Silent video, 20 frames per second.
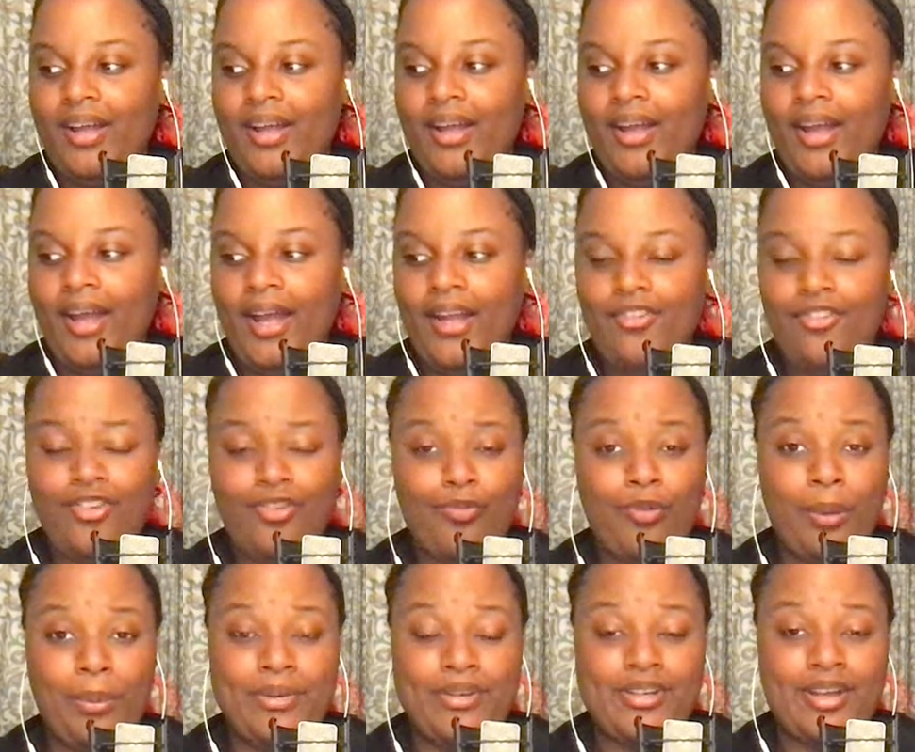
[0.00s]
and just
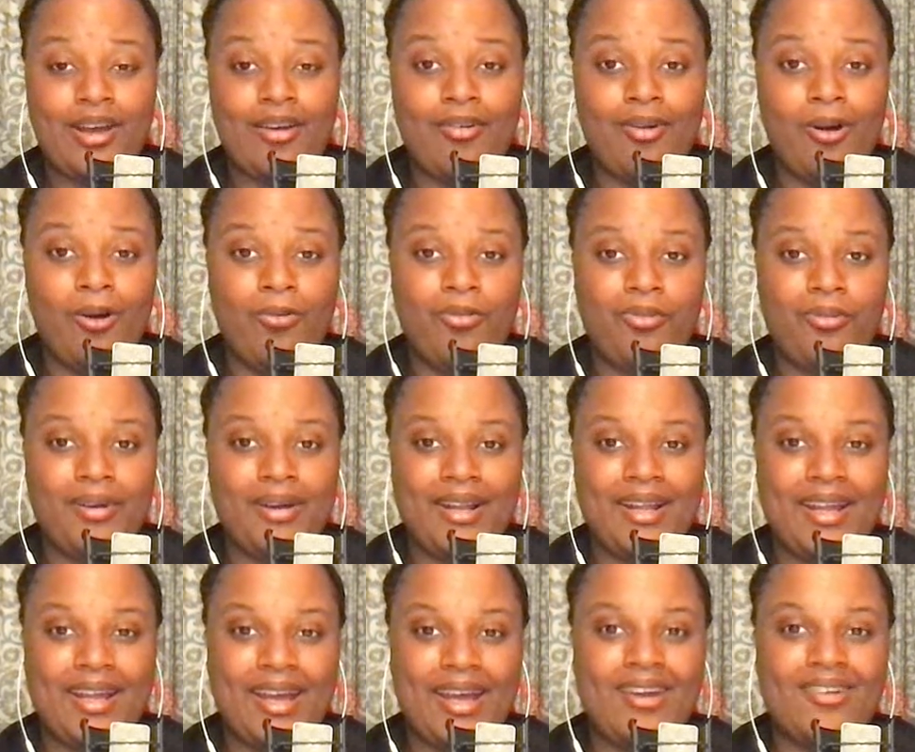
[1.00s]
want me to go over it
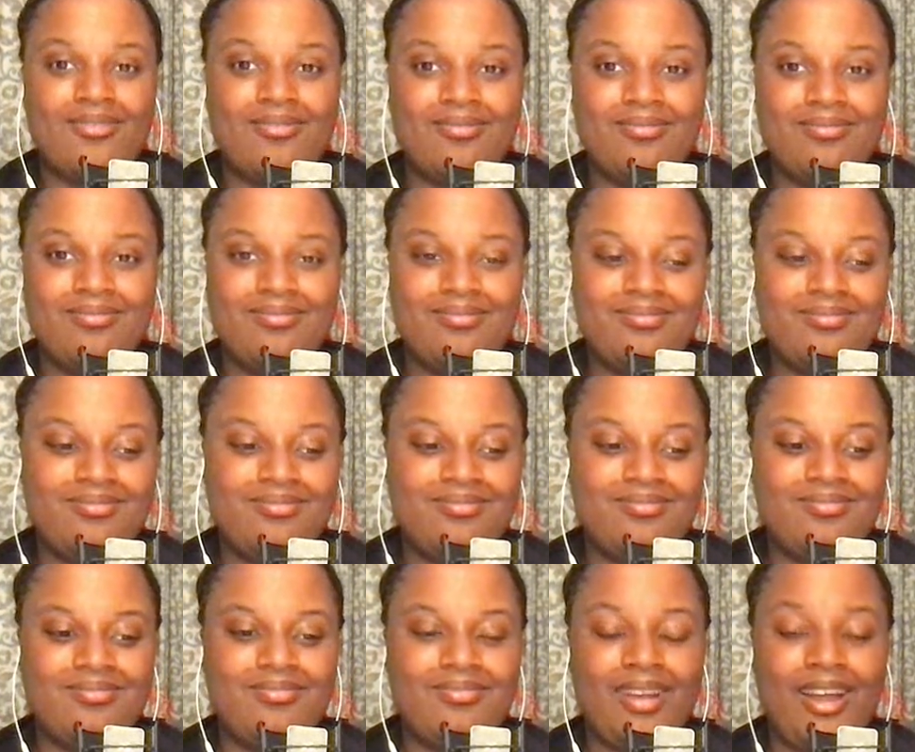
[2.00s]
again,
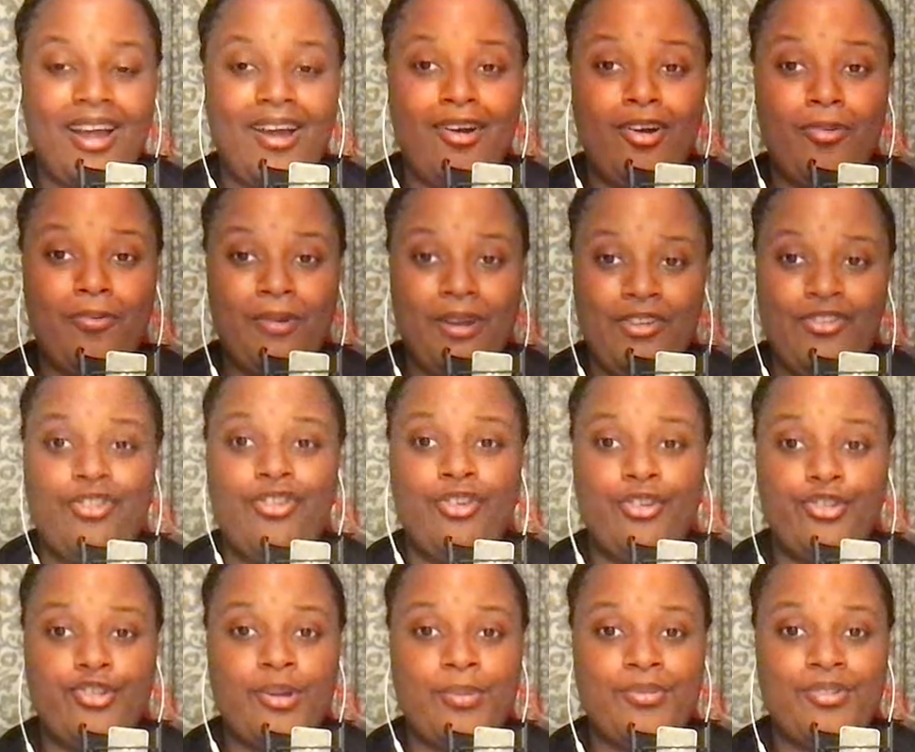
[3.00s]
I'll read you the
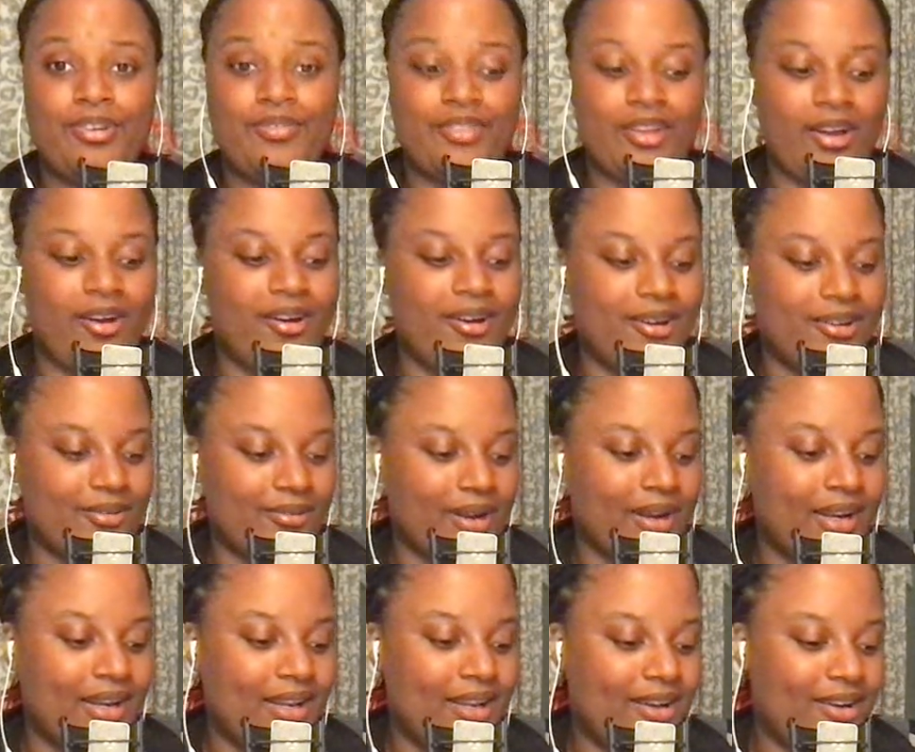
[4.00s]
description of the card
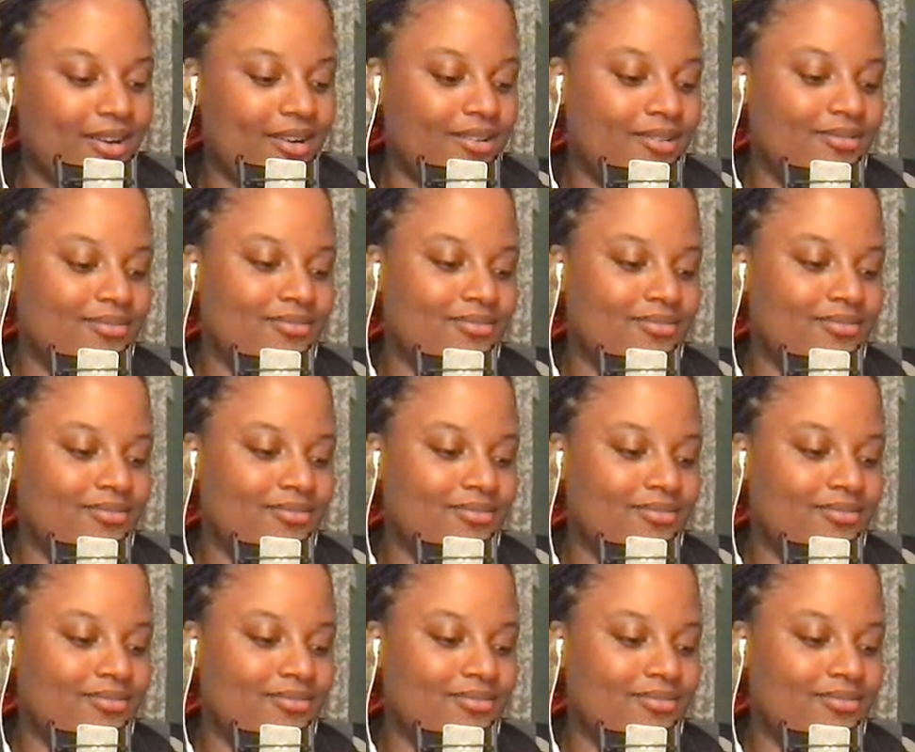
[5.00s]
right here.